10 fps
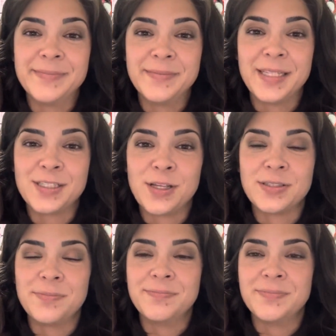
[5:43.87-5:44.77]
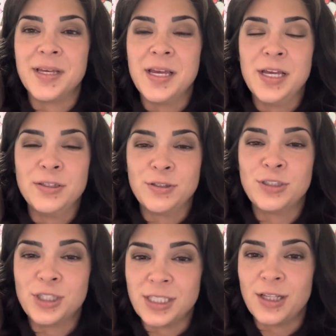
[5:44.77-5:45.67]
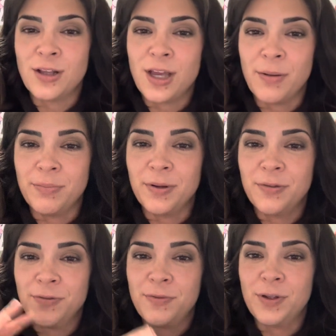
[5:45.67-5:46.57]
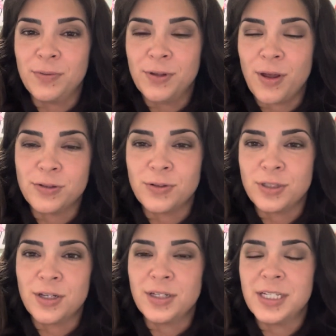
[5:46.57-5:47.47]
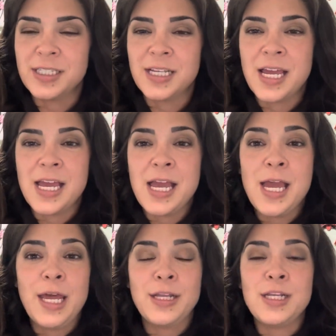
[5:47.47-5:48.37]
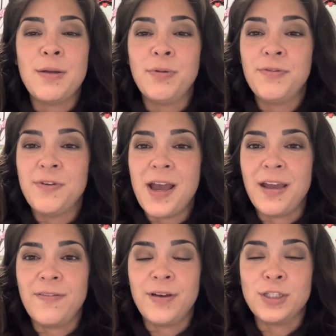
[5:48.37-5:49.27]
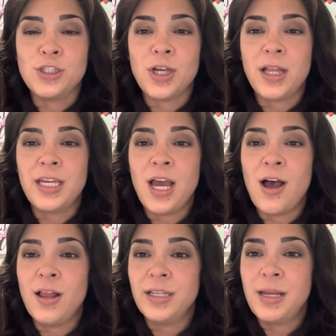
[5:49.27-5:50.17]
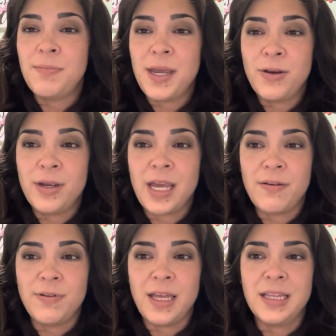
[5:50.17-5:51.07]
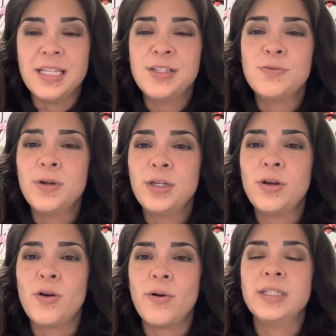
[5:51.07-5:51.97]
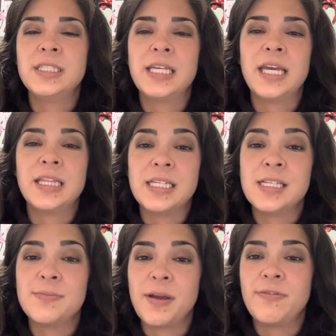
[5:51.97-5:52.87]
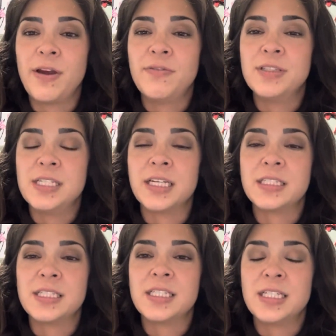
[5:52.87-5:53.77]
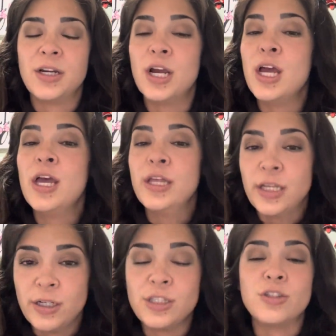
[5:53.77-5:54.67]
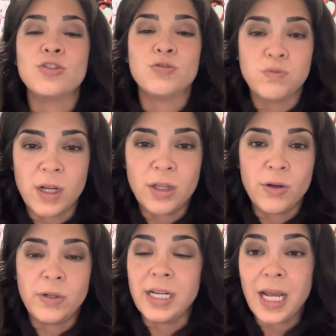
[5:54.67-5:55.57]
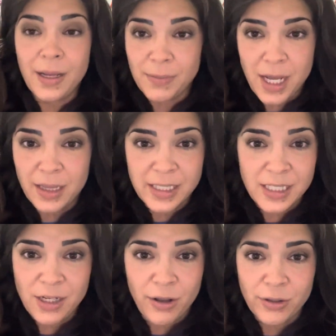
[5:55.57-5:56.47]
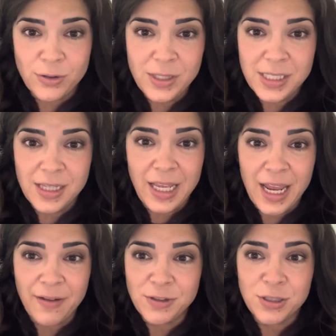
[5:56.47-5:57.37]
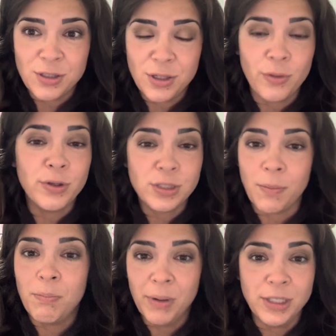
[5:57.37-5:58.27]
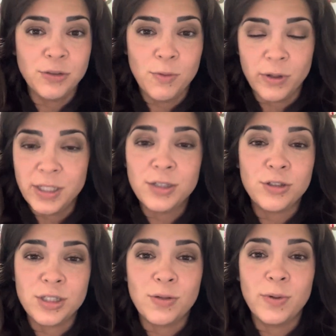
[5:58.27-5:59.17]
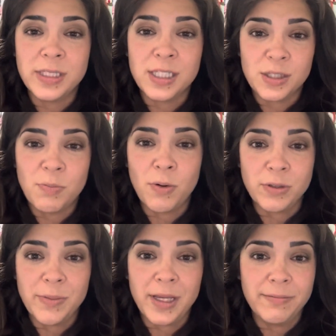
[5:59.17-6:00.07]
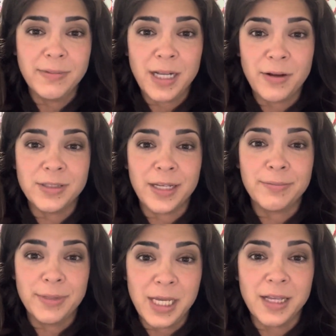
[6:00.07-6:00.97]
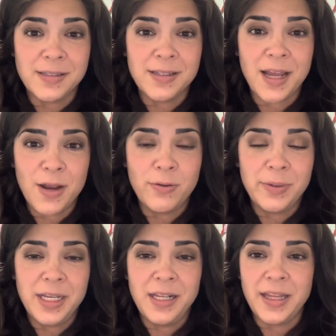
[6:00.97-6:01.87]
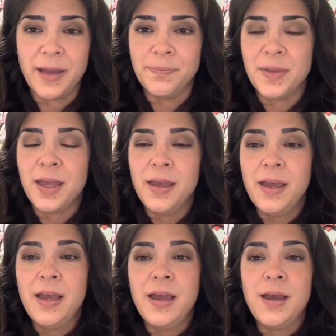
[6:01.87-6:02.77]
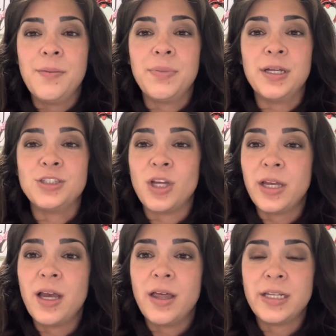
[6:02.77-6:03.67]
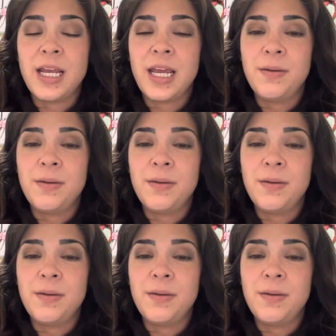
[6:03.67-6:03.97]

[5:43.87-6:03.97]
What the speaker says: that's awesome. So it's just a little cup filled with all sorts of goodness. Number 5, Jolly Holiday Bakery Cafe. This is where you're going to get, this is my 5 and 6 is here. There's a truckload, and I am not listing all the treats that they have, just so you know. There's a bunch more. These are just the ones that spoke to me, that I was like, yes, I will be eating that. But Jolly Holiday